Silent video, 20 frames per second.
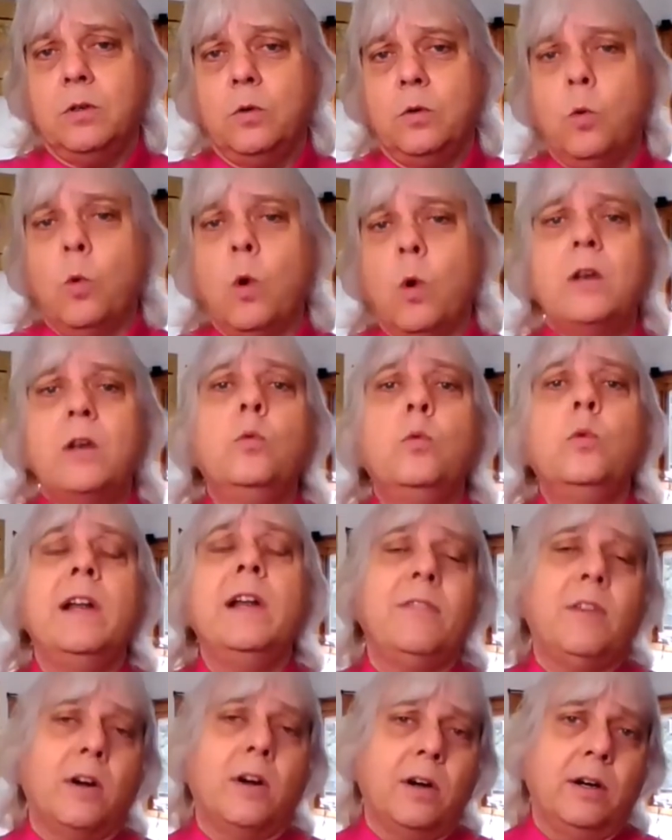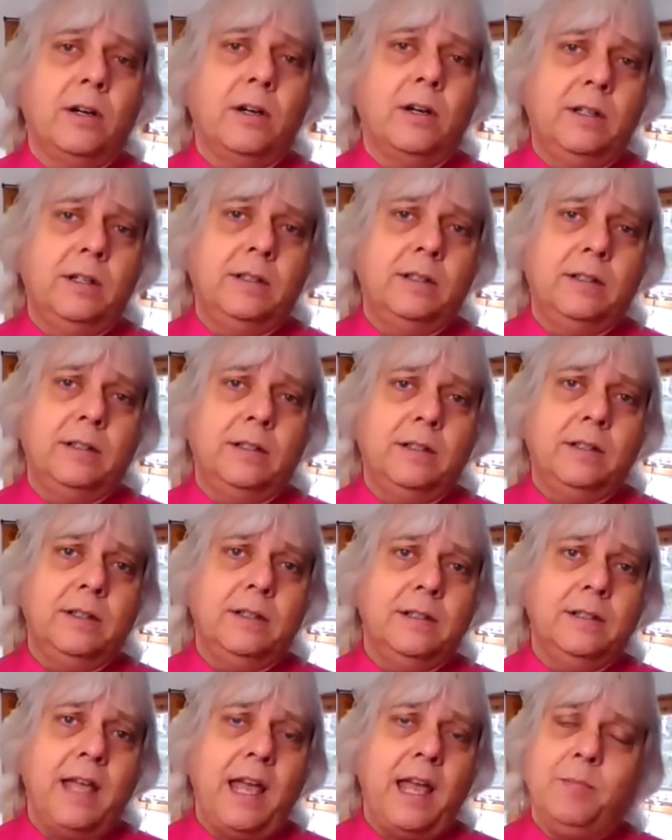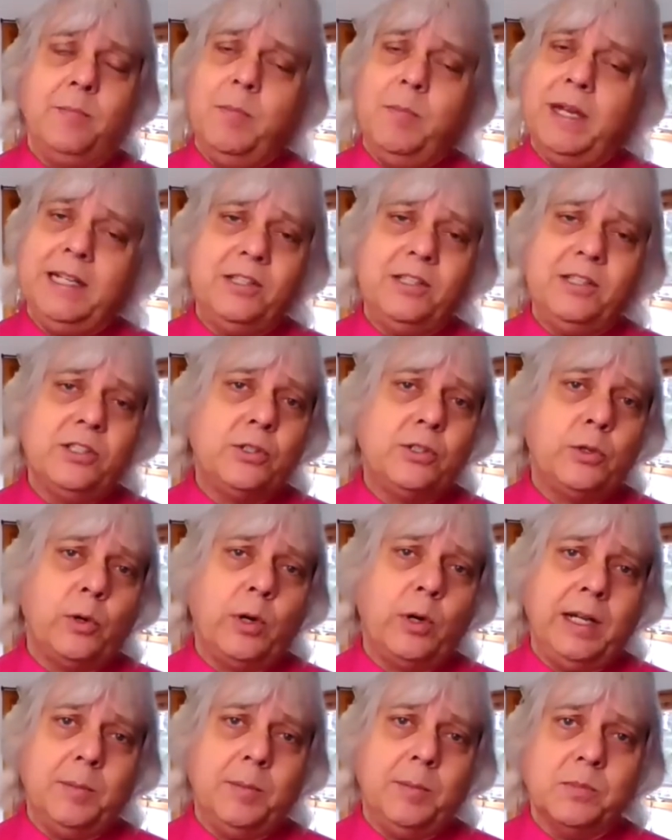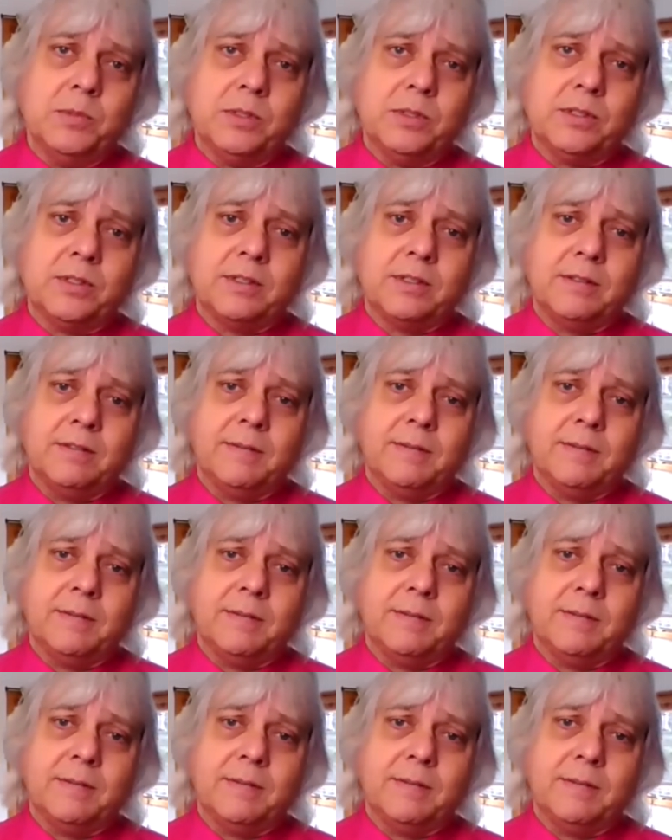One river and many streams.